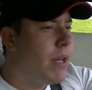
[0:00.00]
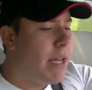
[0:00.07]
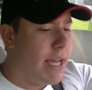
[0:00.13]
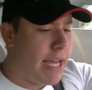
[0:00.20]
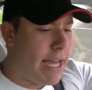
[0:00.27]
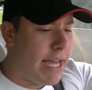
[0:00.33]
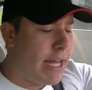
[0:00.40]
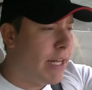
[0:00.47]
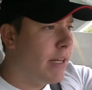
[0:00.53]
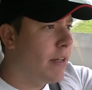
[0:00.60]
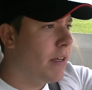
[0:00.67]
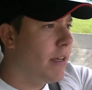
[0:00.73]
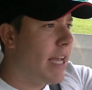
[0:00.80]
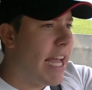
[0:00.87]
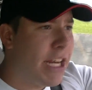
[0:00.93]

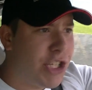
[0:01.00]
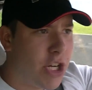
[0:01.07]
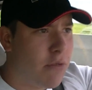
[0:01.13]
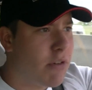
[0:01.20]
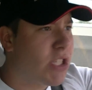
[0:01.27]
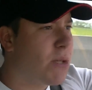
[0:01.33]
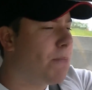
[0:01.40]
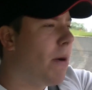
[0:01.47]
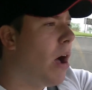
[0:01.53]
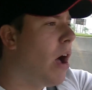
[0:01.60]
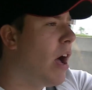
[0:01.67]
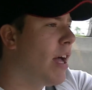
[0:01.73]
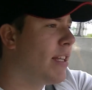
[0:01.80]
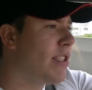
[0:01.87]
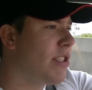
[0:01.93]
in engine
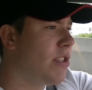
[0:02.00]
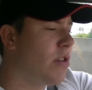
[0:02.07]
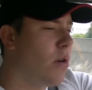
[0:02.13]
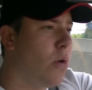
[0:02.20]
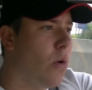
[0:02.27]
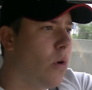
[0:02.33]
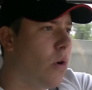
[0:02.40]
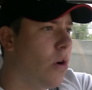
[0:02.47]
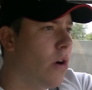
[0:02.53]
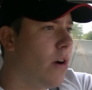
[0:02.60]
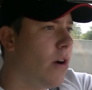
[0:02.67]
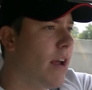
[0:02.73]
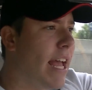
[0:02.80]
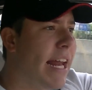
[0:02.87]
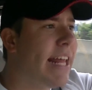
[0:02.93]
response or
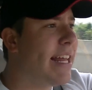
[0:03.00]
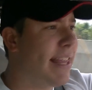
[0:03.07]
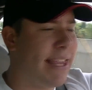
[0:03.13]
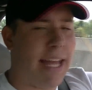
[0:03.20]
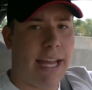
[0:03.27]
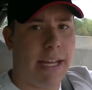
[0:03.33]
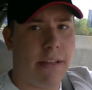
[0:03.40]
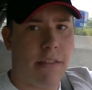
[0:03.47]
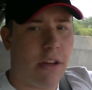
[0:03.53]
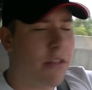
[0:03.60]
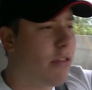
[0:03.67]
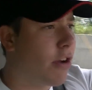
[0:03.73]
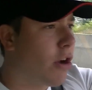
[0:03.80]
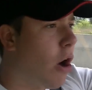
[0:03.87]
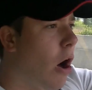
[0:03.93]
anything.
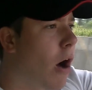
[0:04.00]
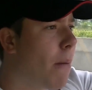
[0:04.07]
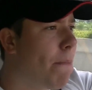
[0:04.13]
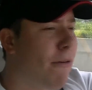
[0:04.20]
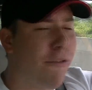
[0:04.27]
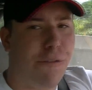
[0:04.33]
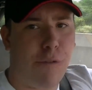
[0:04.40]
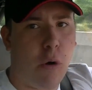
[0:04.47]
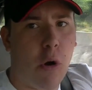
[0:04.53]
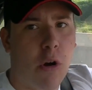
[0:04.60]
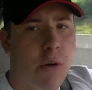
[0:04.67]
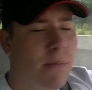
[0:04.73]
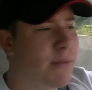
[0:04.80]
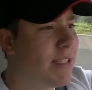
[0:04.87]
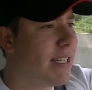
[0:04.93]
The car
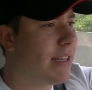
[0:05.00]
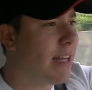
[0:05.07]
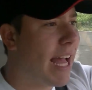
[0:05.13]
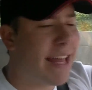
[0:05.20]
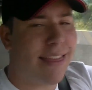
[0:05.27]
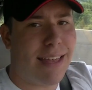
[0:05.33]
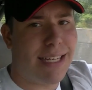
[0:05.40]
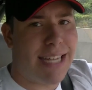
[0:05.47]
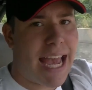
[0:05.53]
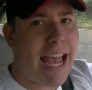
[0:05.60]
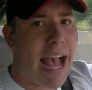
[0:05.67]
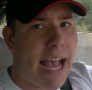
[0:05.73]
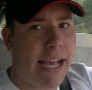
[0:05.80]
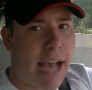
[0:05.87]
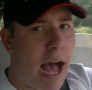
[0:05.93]
performs like the day
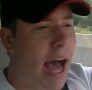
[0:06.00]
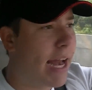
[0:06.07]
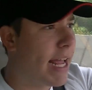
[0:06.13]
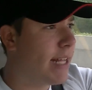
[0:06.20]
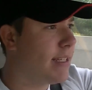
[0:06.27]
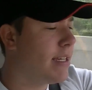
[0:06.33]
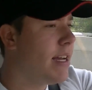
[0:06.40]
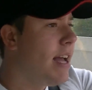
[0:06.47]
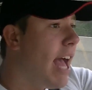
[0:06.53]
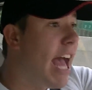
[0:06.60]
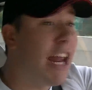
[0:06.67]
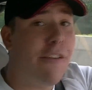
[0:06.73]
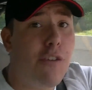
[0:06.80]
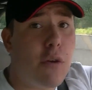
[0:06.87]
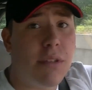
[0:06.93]
I got it.
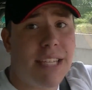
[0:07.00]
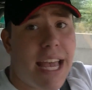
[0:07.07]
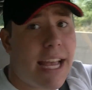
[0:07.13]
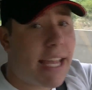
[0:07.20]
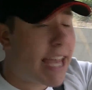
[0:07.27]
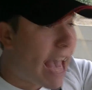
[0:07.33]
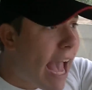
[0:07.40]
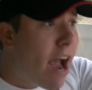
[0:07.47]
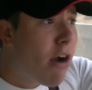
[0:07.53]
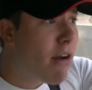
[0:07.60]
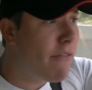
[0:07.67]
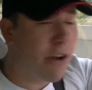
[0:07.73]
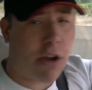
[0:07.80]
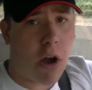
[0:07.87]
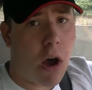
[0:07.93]
And if you take care
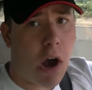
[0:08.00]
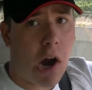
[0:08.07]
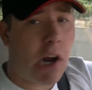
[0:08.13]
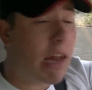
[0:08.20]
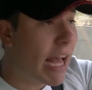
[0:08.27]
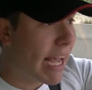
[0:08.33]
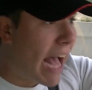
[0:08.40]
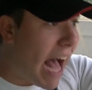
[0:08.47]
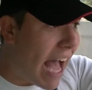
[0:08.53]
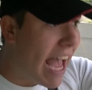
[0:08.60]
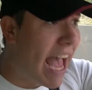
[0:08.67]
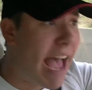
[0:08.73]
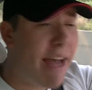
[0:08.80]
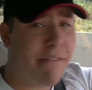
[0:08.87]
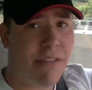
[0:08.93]
of a car like I
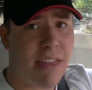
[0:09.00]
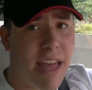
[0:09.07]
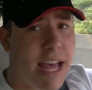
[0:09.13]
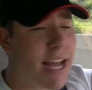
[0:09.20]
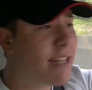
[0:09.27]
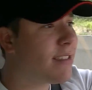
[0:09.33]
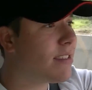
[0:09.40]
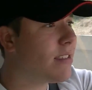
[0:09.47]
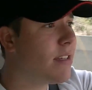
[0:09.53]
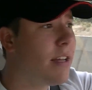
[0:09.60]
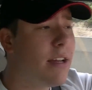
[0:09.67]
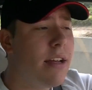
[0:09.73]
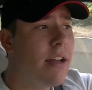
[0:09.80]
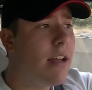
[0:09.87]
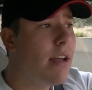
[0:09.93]
have this,
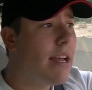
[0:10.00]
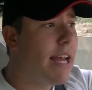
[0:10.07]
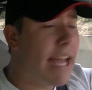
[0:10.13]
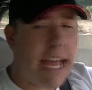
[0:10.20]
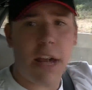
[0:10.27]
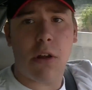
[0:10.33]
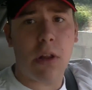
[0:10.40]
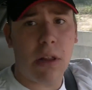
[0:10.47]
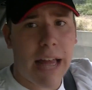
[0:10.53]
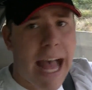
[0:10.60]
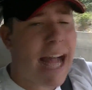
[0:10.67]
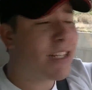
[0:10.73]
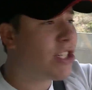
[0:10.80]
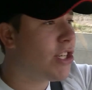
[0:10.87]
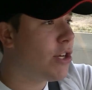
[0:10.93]
it'll
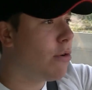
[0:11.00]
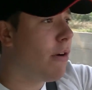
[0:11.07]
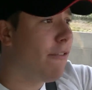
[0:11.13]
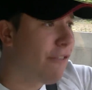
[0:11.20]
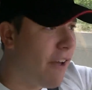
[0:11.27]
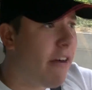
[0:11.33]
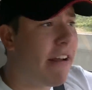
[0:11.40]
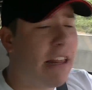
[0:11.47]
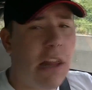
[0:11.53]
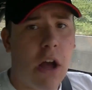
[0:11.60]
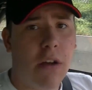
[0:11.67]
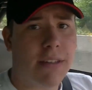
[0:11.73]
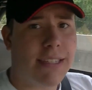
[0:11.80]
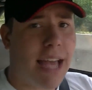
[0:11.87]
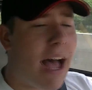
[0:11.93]
last you a very
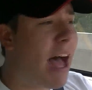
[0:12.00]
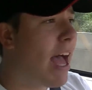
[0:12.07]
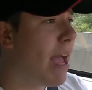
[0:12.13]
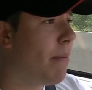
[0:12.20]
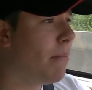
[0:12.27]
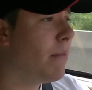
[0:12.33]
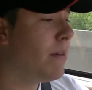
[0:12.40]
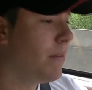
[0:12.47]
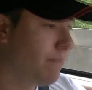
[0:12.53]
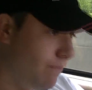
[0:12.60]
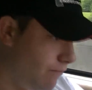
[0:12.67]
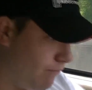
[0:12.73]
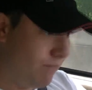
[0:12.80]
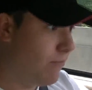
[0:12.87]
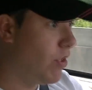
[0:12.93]
long
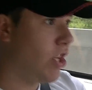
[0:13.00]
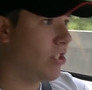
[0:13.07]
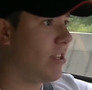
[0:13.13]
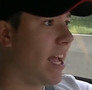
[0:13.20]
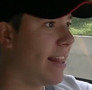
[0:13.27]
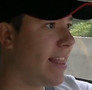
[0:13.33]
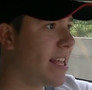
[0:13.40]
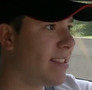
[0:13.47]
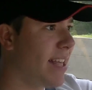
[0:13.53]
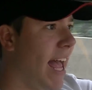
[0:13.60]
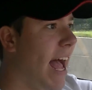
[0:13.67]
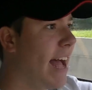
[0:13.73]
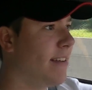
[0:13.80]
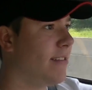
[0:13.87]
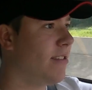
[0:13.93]
time, just like this
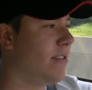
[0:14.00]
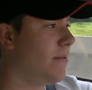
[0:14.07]
has.